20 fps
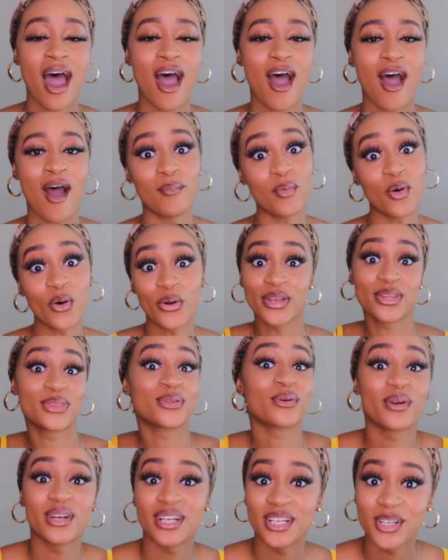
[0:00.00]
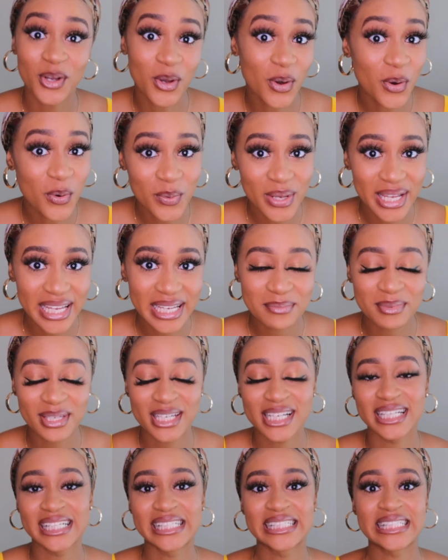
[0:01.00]
or a throw and go wig
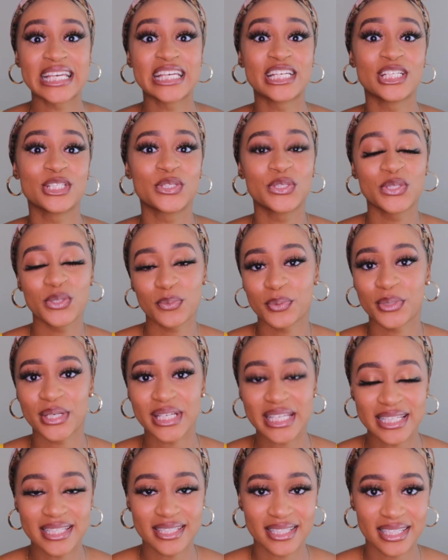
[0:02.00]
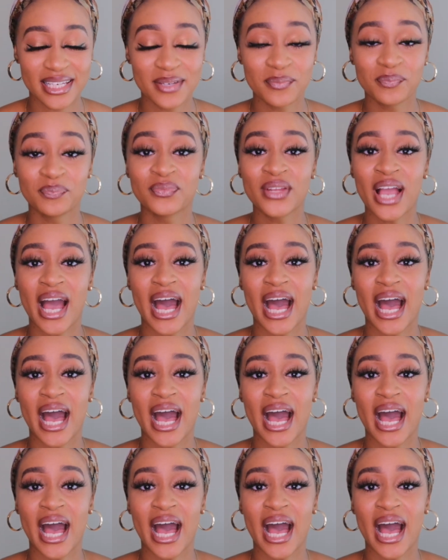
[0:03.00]
because it is super easy.